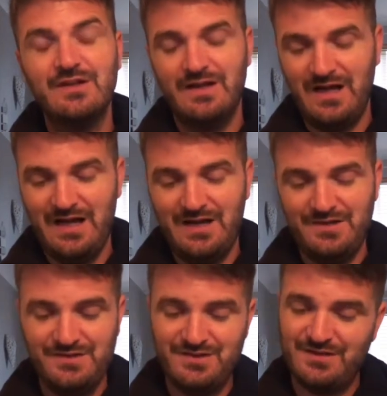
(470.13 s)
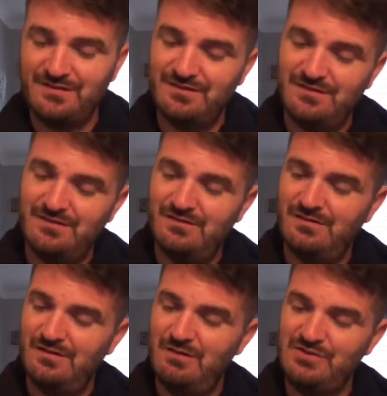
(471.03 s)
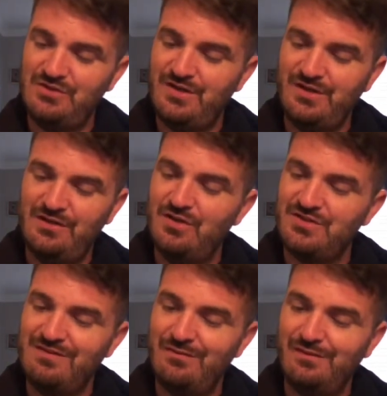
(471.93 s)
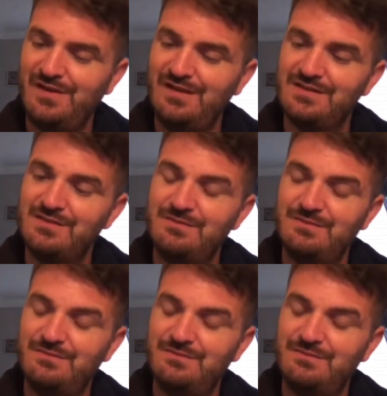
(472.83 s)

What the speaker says: and I was looking at lots of other things and